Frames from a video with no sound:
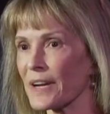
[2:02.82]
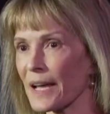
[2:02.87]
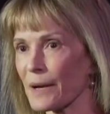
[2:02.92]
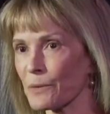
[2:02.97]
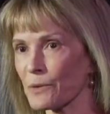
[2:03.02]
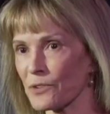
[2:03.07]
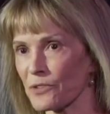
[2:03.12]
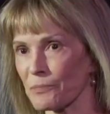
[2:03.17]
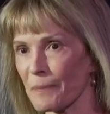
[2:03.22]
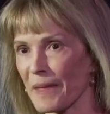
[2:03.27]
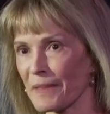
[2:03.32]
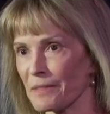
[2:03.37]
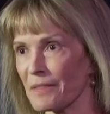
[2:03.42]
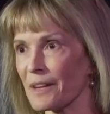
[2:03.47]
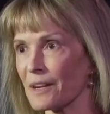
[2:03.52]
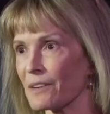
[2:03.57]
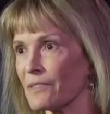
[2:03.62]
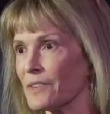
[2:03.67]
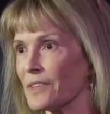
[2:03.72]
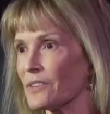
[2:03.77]
I was
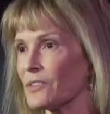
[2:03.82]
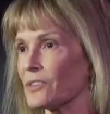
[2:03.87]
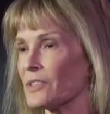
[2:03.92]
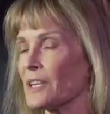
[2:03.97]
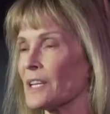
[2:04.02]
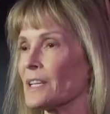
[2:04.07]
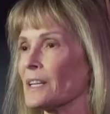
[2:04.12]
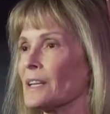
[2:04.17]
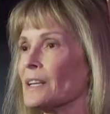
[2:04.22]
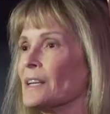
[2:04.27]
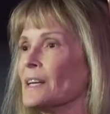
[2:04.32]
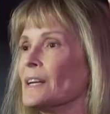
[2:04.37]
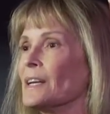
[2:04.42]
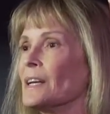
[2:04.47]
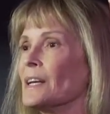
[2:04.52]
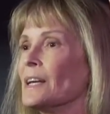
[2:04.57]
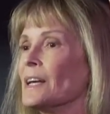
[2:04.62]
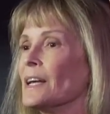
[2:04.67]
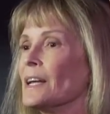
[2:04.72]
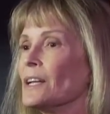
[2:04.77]
there visiting,
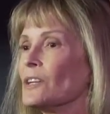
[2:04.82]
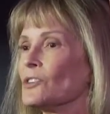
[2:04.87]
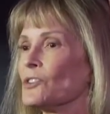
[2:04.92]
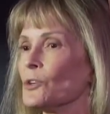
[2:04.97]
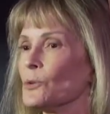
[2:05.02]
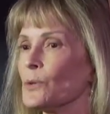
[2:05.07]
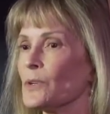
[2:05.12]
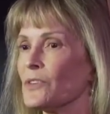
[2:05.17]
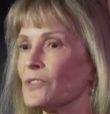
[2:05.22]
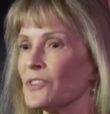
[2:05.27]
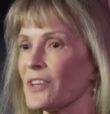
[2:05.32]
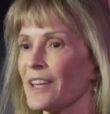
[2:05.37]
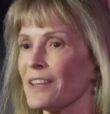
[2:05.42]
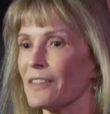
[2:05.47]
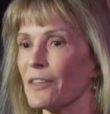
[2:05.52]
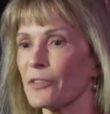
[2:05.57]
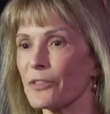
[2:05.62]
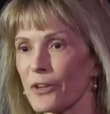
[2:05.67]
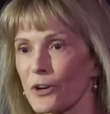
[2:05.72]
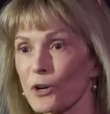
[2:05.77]
she would say,
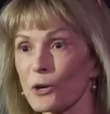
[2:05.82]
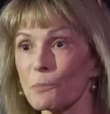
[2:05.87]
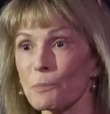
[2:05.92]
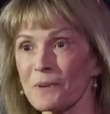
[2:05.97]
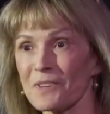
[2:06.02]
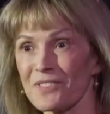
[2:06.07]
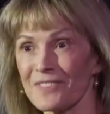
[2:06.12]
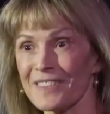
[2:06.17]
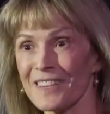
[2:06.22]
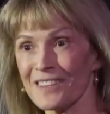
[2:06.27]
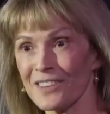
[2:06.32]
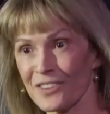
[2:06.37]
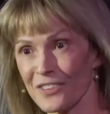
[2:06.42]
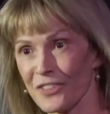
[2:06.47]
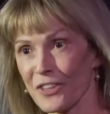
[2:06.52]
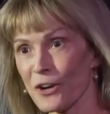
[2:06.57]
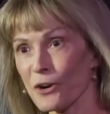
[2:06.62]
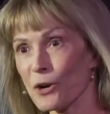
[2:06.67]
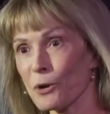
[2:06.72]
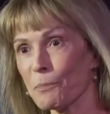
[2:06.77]
the therapist needs
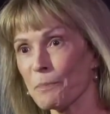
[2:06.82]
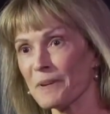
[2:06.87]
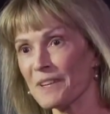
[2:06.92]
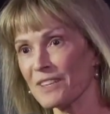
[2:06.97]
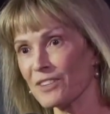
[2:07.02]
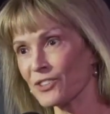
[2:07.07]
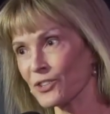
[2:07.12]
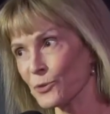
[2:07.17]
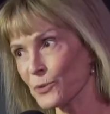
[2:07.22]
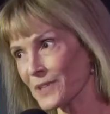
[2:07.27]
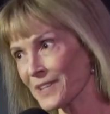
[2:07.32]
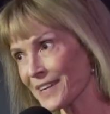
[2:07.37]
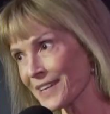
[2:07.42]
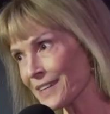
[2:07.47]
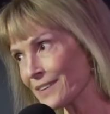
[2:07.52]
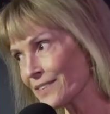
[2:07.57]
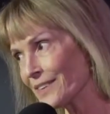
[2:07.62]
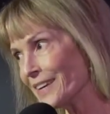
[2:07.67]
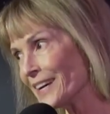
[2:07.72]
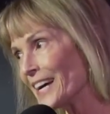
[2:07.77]
therapy, and she would kind
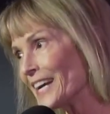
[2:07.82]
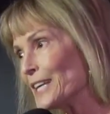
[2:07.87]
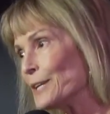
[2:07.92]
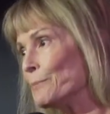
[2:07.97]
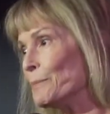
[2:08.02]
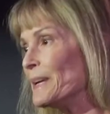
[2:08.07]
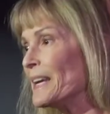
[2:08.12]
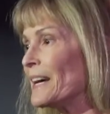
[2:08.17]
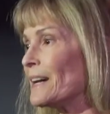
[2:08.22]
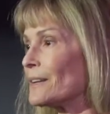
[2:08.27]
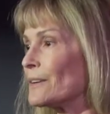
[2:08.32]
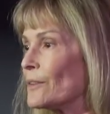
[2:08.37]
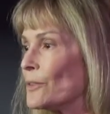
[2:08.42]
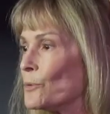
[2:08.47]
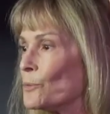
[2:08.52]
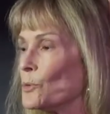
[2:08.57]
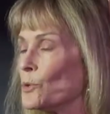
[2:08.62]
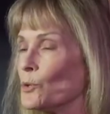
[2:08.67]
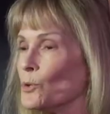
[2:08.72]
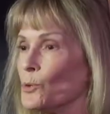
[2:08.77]
of guide me out of the
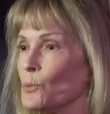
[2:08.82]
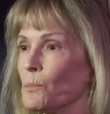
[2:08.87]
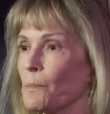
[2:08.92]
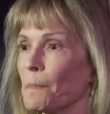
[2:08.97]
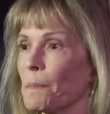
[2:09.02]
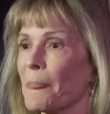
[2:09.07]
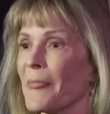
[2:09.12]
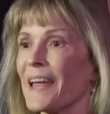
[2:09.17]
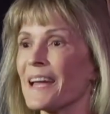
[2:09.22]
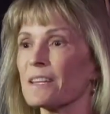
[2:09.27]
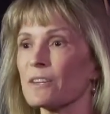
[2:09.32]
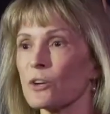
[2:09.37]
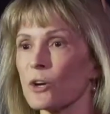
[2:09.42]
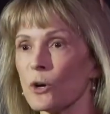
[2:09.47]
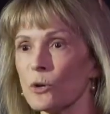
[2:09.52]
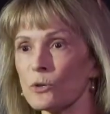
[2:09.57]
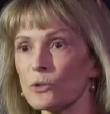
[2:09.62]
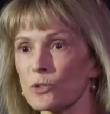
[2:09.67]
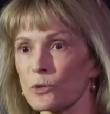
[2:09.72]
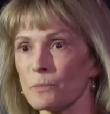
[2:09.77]
room and
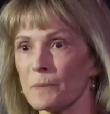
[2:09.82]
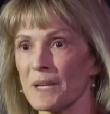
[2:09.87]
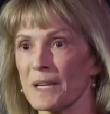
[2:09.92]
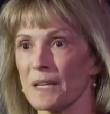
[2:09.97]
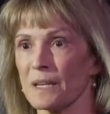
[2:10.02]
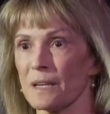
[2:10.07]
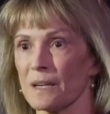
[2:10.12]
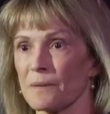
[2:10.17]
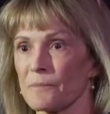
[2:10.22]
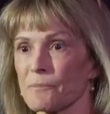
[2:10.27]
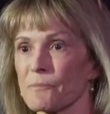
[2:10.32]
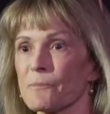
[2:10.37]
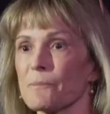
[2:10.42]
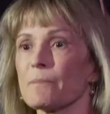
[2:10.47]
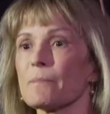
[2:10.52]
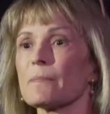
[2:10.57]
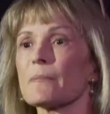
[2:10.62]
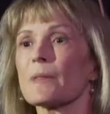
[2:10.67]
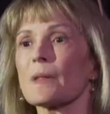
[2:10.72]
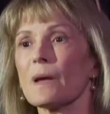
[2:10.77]
coach me
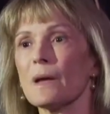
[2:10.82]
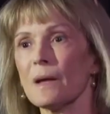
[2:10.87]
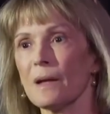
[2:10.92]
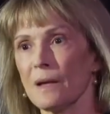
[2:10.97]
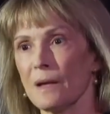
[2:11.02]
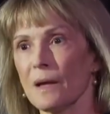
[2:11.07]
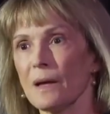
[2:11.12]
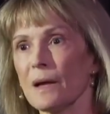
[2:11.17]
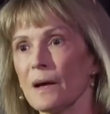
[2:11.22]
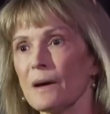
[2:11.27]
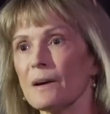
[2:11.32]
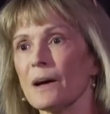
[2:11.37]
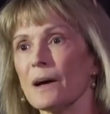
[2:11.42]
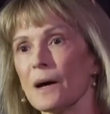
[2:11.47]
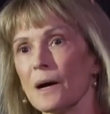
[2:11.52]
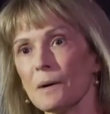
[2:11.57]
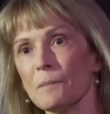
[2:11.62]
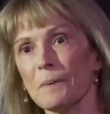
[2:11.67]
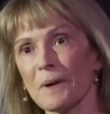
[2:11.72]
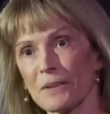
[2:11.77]

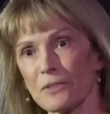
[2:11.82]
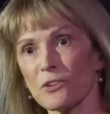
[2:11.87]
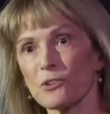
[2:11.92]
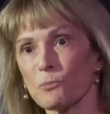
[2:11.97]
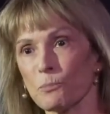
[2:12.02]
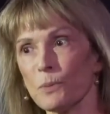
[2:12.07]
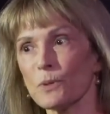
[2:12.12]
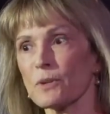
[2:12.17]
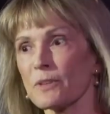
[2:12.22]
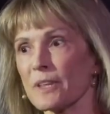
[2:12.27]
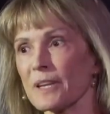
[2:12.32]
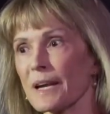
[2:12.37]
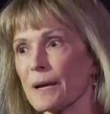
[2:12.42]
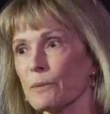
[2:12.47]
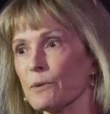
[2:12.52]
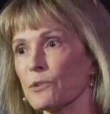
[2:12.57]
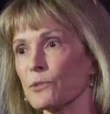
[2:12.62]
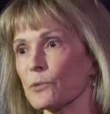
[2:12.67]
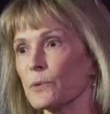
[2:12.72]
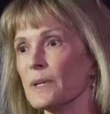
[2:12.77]
about this book that I
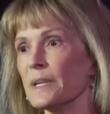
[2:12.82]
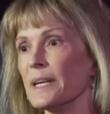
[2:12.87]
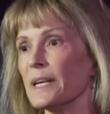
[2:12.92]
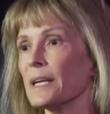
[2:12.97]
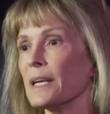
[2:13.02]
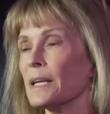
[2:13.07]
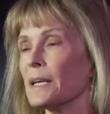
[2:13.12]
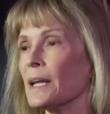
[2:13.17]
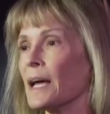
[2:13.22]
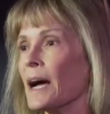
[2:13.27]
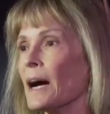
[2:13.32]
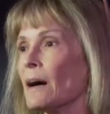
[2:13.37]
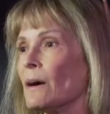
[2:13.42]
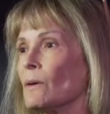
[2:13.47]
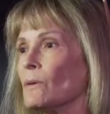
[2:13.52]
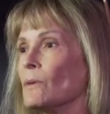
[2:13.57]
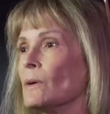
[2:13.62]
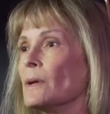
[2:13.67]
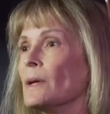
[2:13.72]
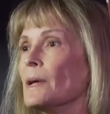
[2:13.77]
was reading and
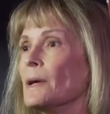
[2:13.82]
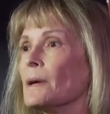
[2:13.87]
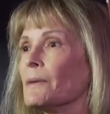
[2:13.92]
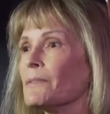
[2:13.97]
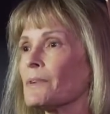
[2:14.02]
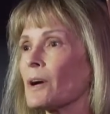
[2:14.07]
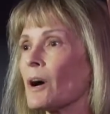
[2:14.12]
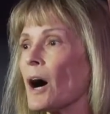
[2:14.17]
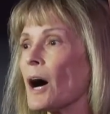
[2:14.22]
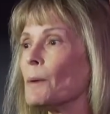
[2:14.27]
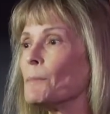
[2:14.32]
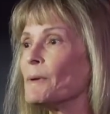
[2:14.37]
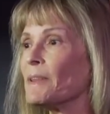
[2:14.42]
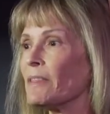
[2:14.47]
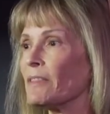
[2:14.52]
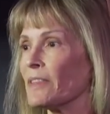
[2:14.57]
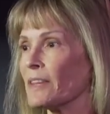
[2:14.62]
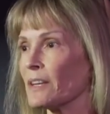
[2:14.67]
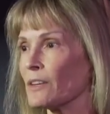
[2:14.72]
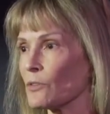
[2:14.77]
how common
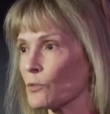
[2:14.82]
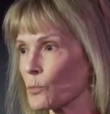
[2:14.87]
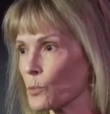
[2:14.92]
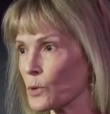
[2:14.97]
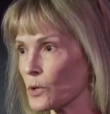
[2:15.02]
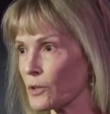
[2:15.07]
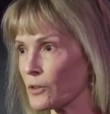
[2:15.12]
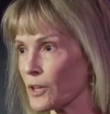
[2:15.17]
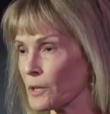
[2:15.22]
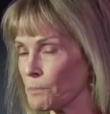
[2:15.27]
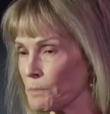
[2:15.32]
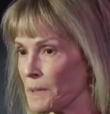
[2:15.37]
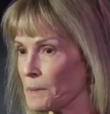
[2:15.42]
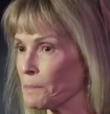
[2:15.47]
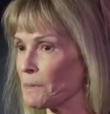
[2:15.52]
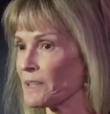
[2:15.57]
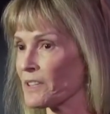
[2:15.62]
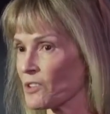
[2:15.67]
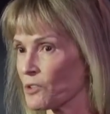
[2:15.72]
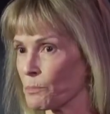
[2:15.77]
things were that
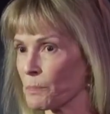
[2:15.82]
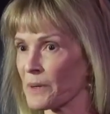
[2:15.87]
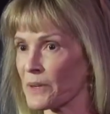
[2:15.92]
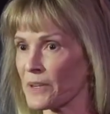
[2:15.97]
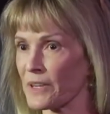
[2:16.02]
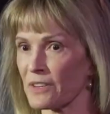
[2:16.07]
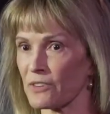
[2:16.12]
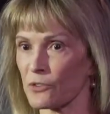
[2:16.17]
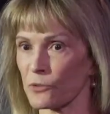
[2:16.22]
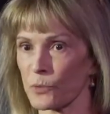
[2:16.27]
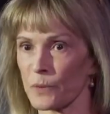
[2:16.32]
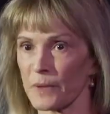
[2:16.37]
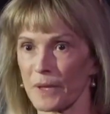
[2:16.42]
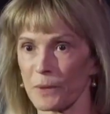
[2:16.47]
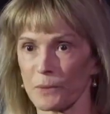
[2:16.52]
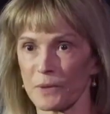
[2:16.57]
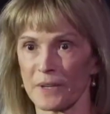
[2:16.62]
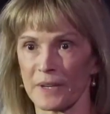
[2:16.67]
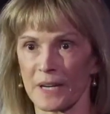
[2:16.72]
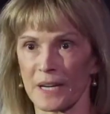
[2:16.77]
people experienced when they
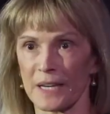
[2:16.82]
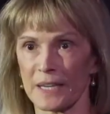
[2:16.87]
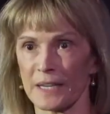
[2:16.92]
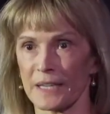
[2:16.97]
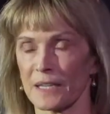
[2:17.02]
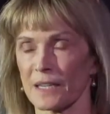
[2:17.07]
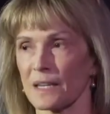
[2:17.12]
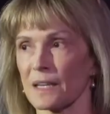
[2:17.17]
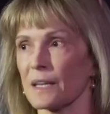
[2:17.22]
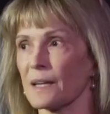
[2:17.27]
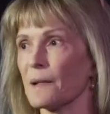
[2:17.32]
were dying.